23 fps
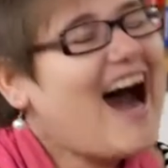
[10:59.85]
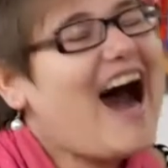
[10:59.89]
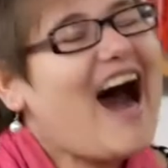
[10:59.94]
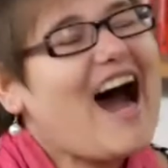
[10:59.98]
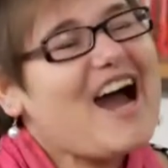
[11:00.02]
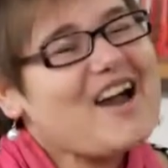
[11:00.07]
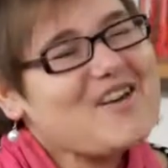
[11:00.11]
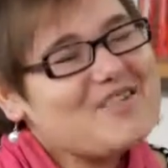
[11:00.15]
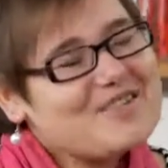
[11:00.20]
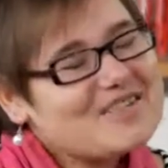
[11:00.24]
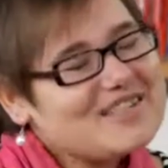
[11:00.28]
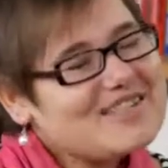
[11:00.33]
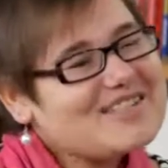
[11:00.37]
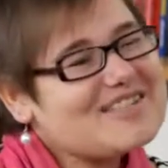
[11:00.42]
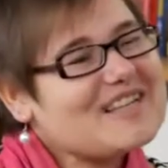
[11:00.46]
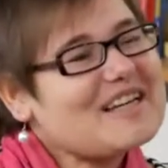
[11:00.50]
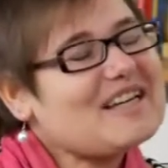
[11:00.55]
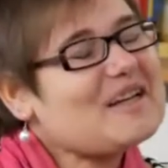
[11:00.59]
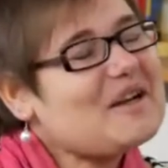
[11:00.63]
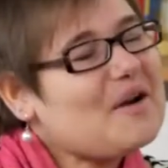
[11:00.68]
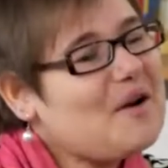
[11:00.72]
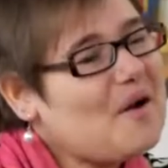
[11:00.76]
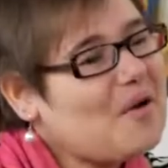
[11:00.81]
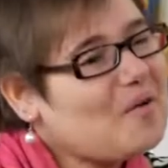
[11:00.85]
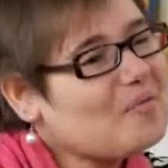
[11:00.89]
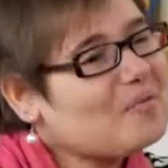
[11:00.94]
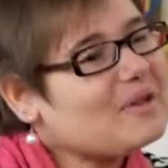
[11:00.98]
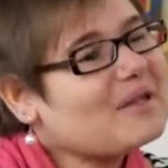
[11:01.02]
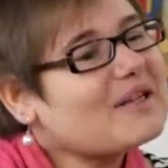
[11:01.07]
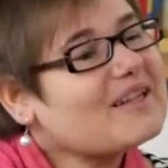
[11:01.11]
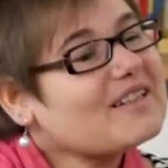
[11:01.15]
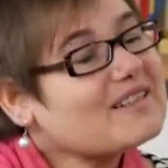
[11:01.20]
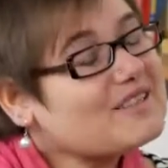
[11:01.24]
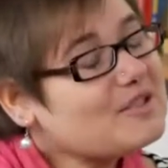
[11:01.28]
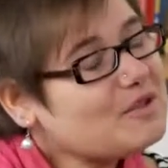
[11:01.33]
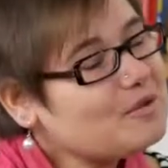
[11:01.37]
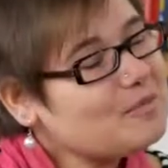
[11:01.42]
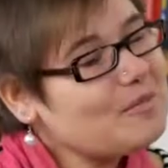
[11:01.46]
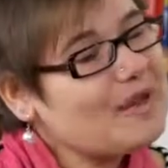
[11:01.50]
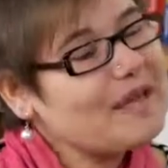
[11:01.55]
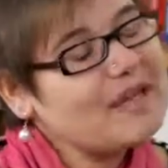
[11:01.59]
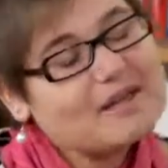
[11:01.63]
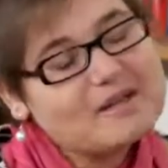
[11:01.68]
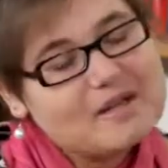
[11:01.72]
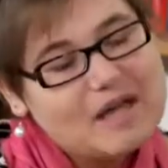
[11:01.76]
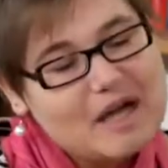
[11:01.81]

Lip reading: I would say no, because you may